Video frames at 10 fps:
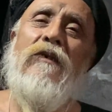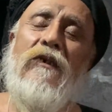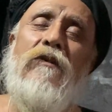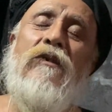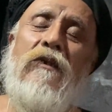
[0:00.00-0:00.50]

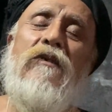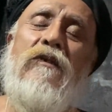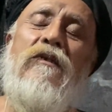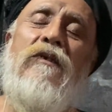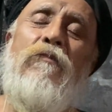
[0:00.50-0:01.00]
Yeah,
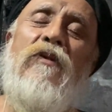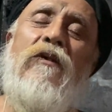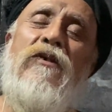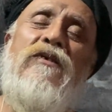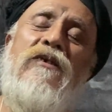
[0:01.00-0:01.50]

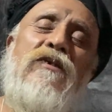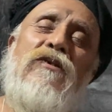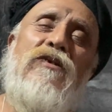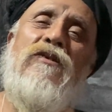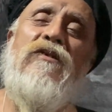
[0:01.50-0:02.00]
because this is
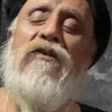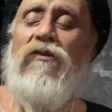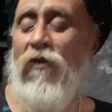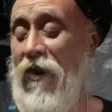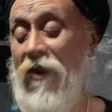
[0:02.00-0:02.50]

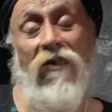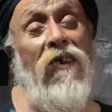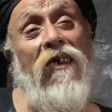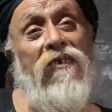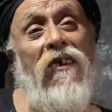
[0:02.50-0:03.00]
what I
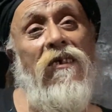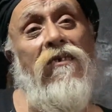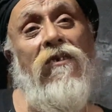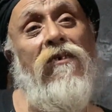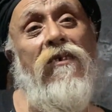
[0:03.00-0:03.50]
realized
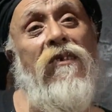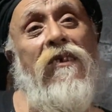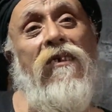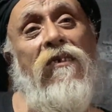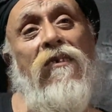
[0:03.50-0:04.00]
later on
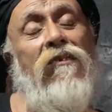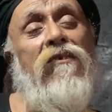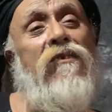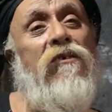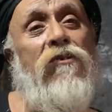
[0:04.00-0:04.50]
that
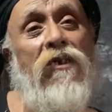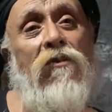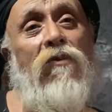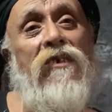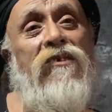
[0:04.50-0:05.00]
the
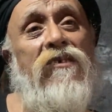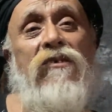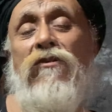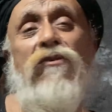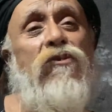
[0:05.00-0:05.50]
real ones
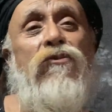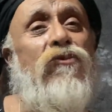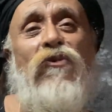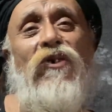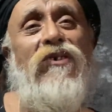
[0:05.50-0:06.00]
do
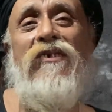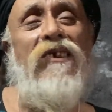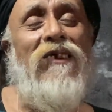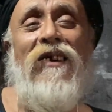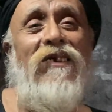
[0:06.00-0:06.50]
not
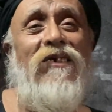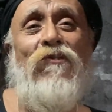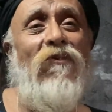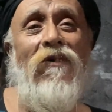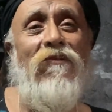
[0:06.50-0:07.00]
get
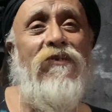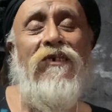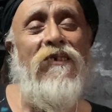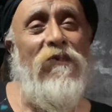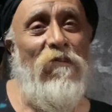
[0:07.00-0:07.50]
involved
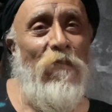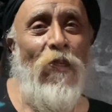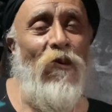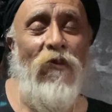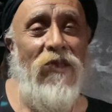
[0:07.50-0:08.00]

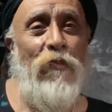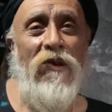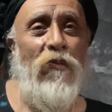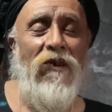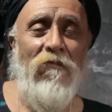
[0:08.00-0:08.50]
with
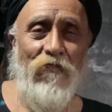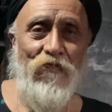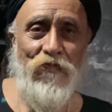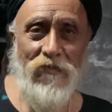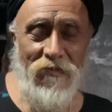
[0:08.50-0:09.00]
people,
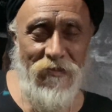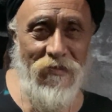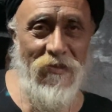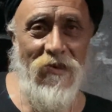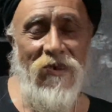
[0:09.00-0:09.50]

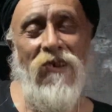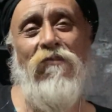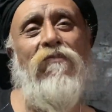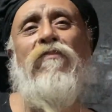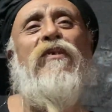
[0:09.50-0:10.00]
right?
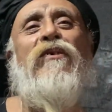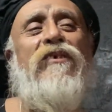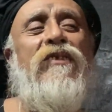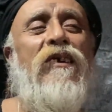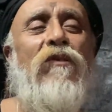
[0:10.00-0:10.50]
Because
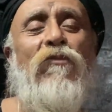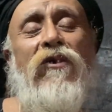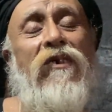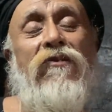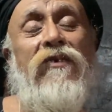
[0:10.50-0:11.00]
they are more
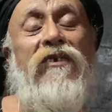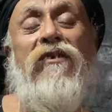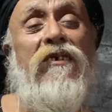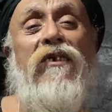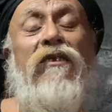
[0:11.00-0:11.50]

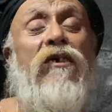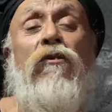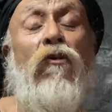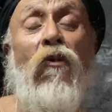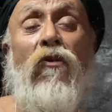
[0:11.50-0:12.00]
interested in
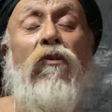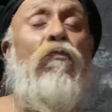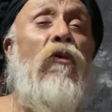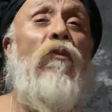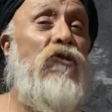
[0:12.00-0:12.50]
their own
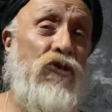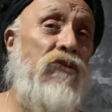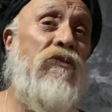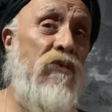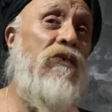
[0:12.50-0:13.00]
promotion
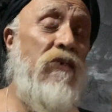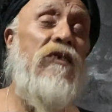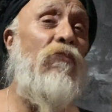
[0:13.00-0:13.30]
and